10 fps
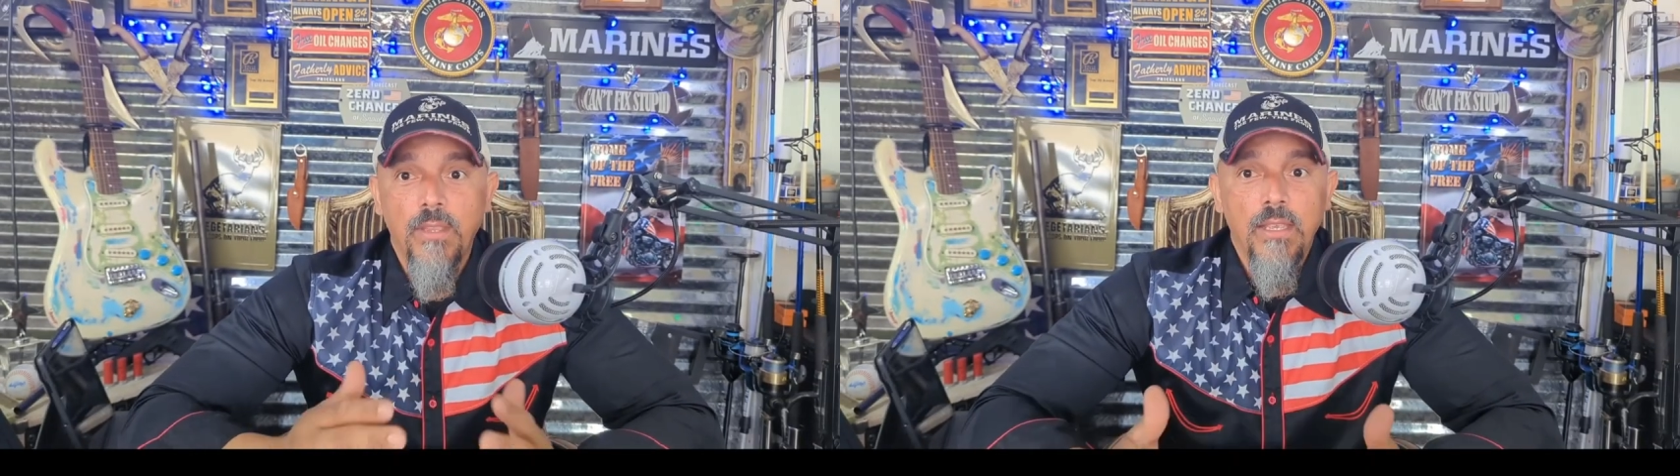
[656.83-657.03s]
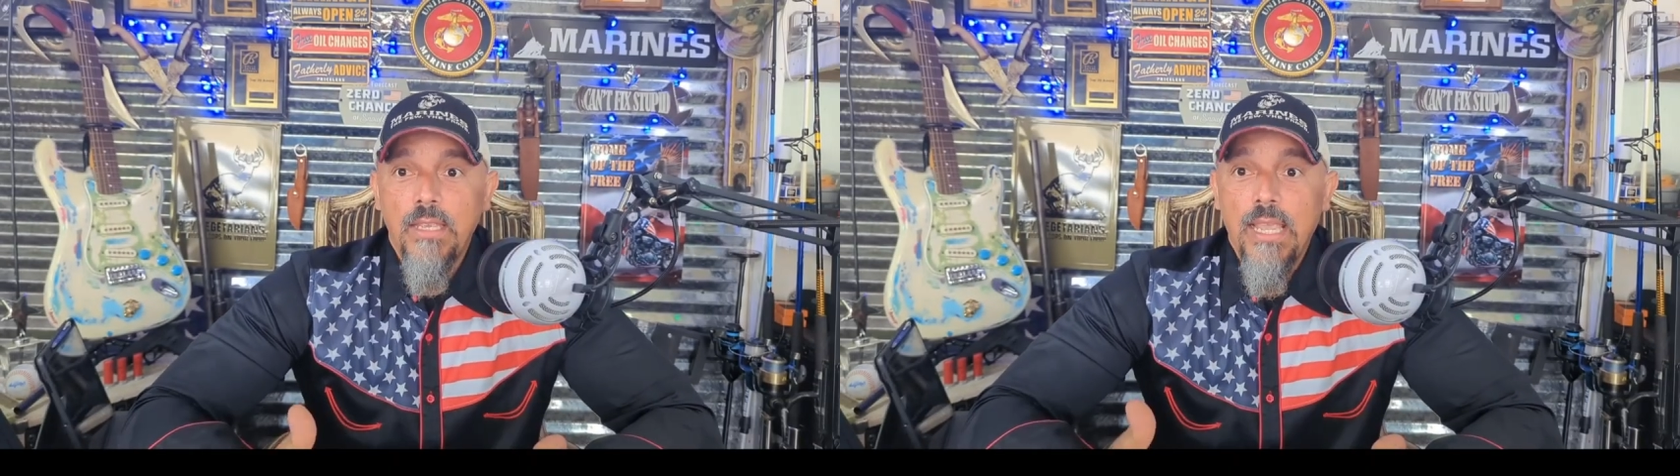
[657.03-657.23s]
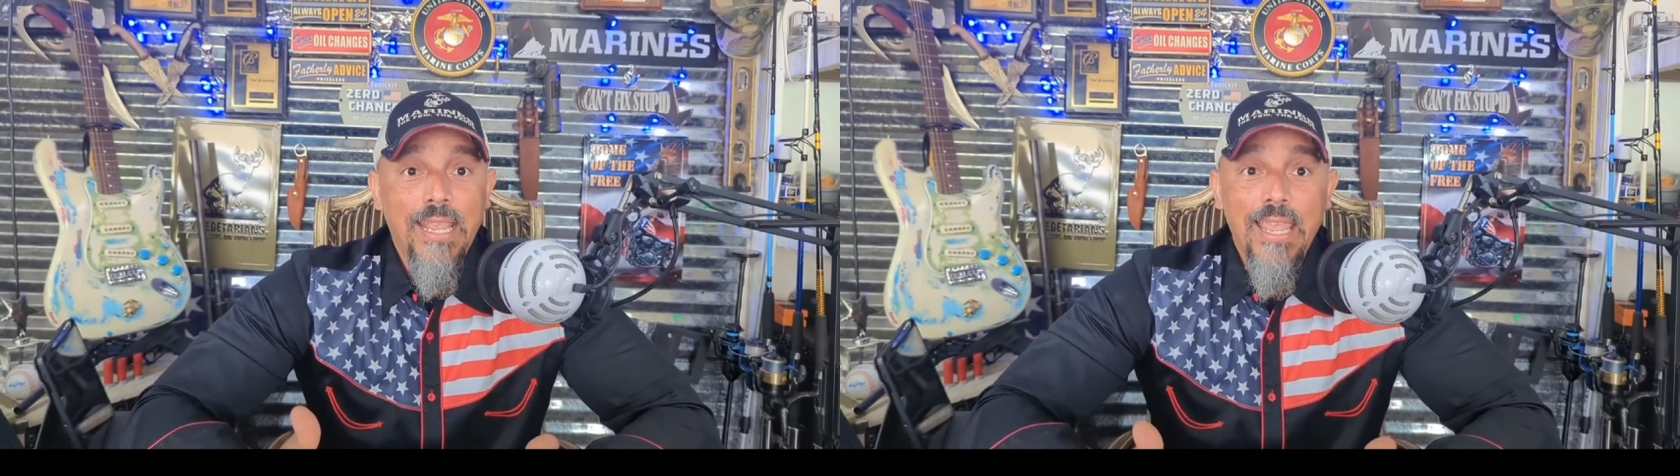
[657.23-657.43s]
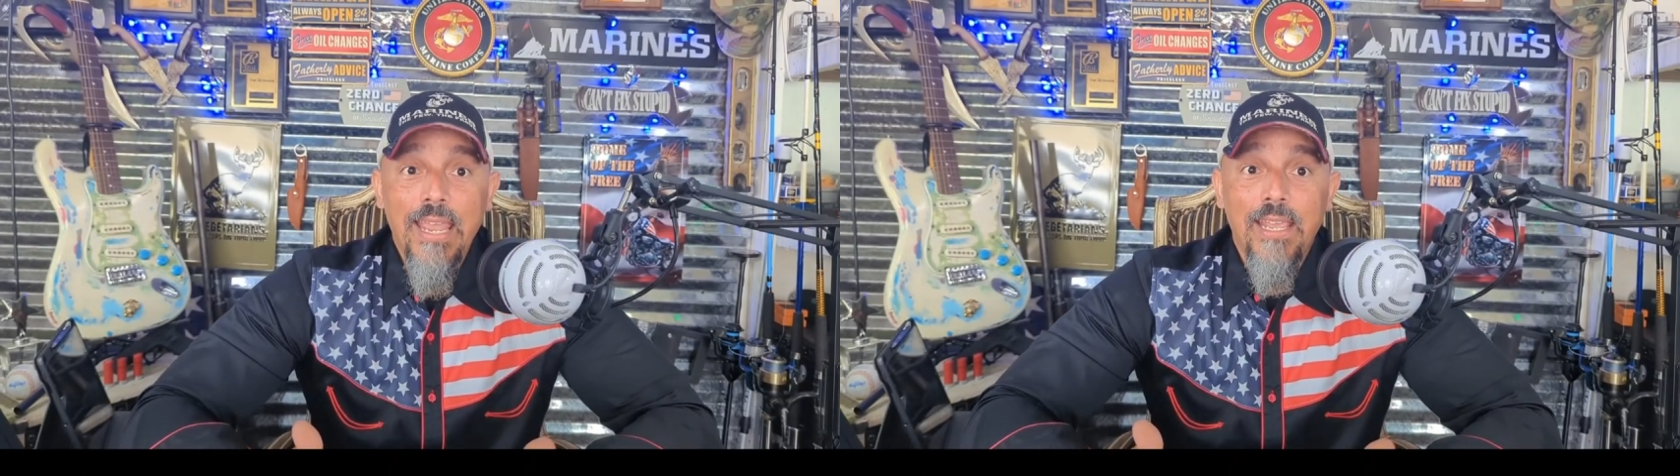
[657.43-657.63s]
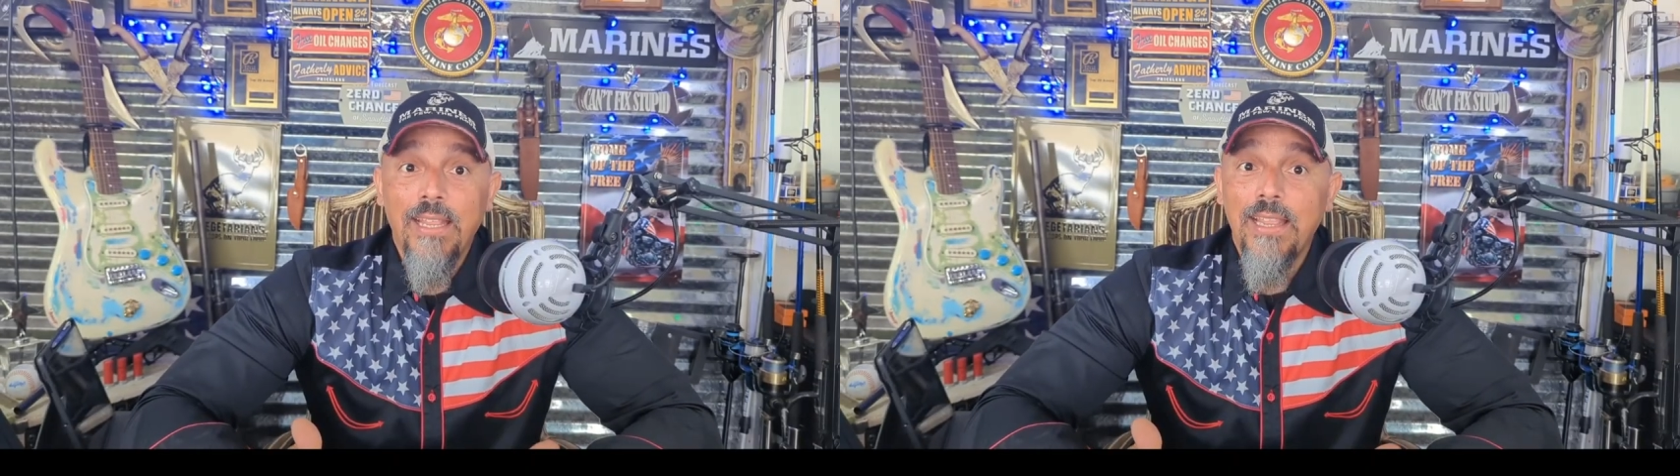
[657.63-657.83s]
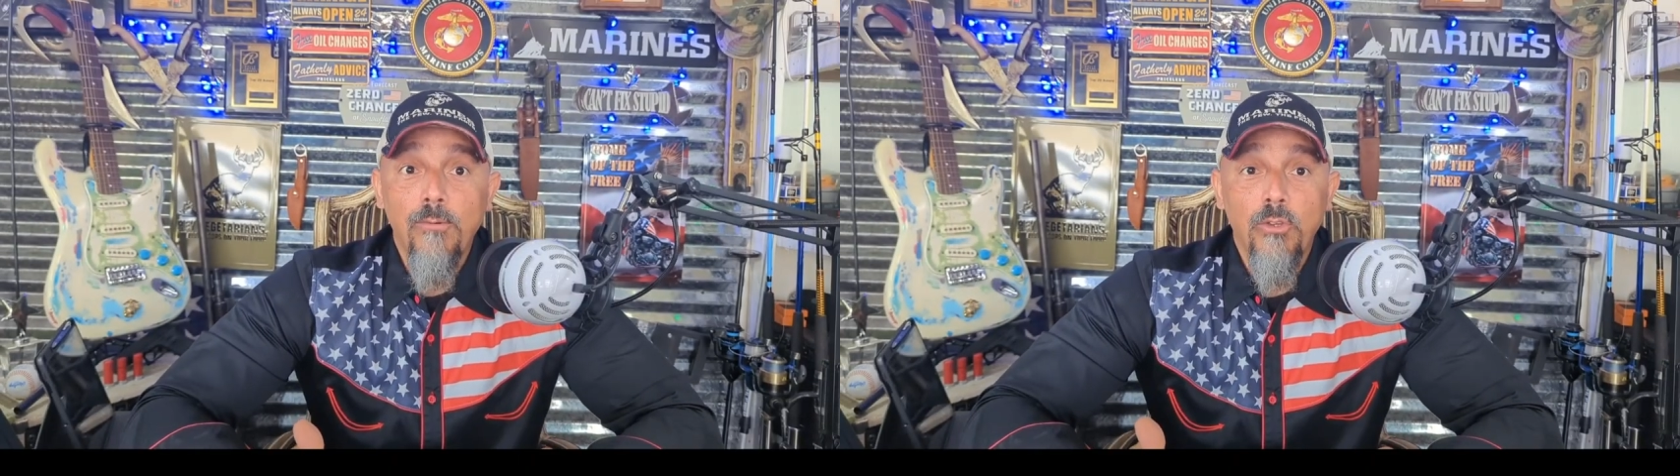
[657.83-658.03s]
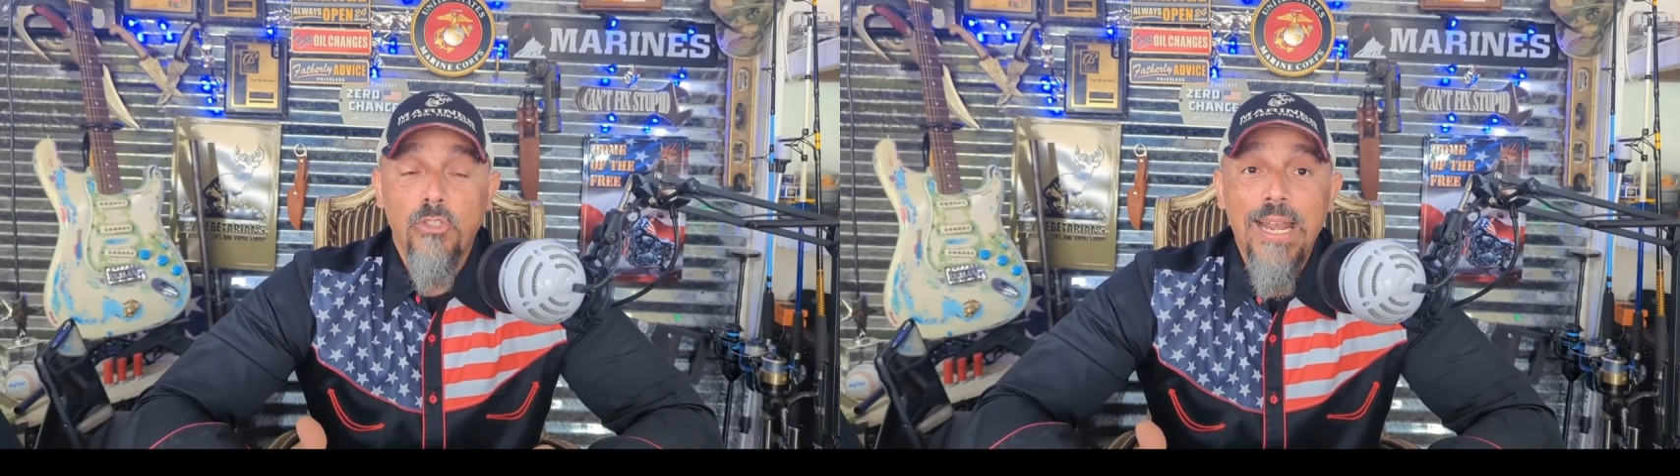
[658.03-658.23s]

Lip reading: Again, and that was